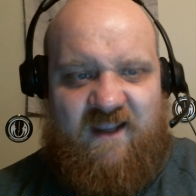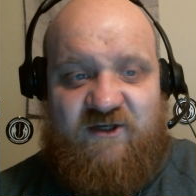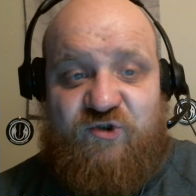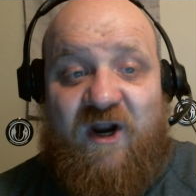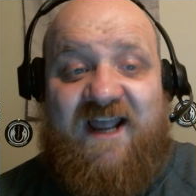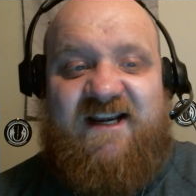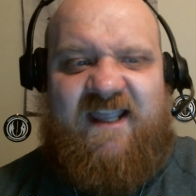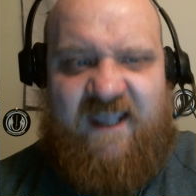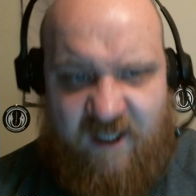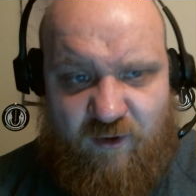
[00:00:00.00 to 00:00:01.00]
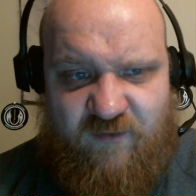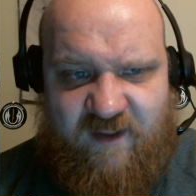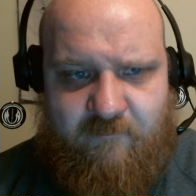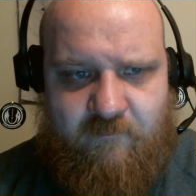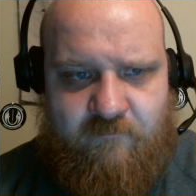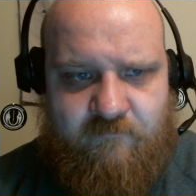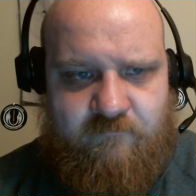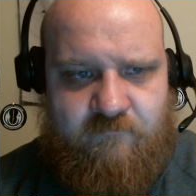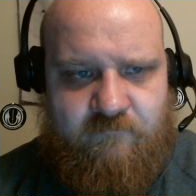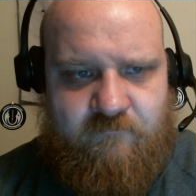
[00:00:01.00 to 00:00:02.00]
and try to kill them.
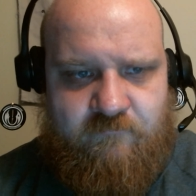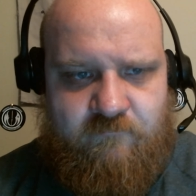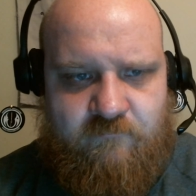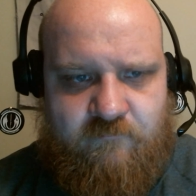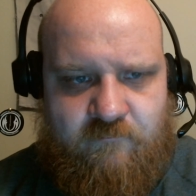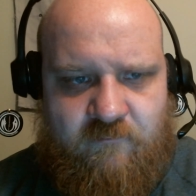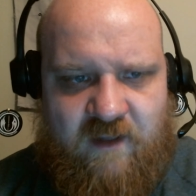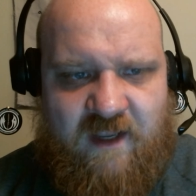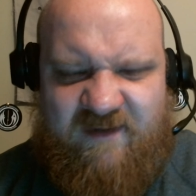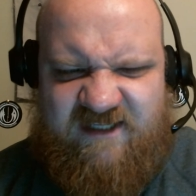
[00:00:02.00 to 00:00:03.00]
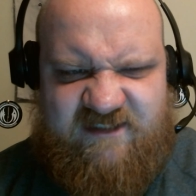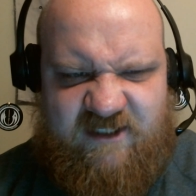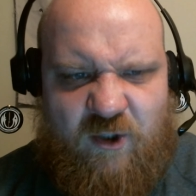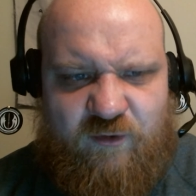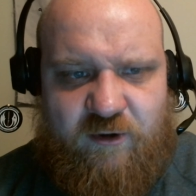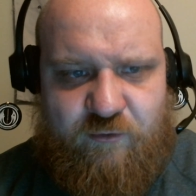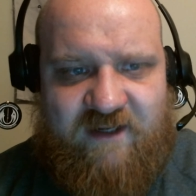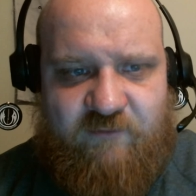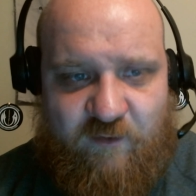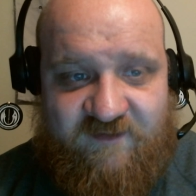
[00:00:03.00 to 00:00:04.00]
Because you don't
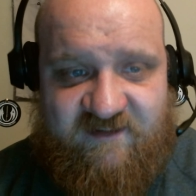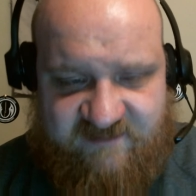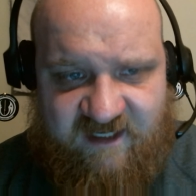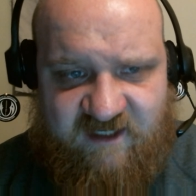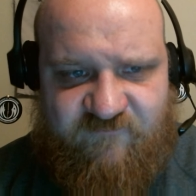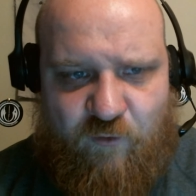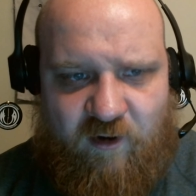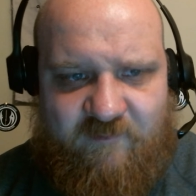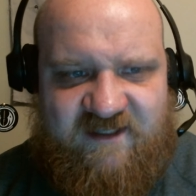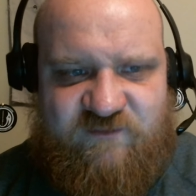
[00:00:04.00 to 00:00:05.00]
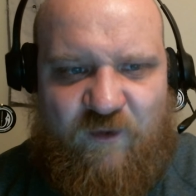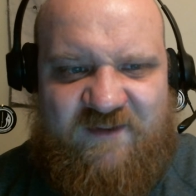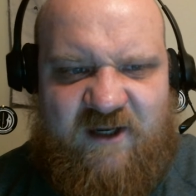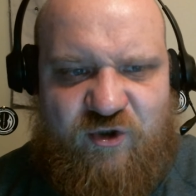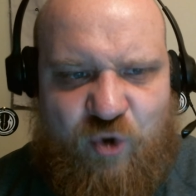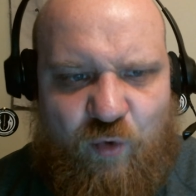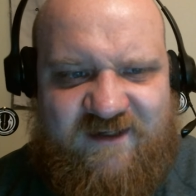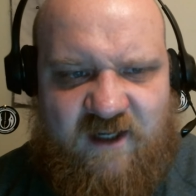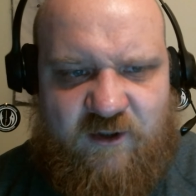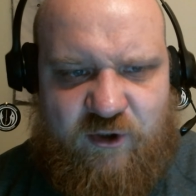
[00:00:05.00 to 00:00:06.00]
agree with what they stand for. Because what they're
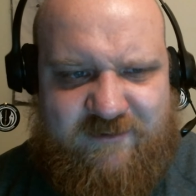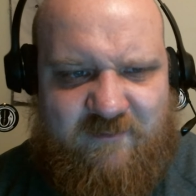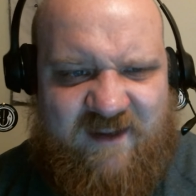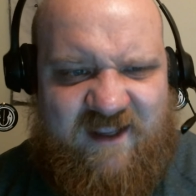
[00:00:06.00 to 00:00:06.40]
doing to other human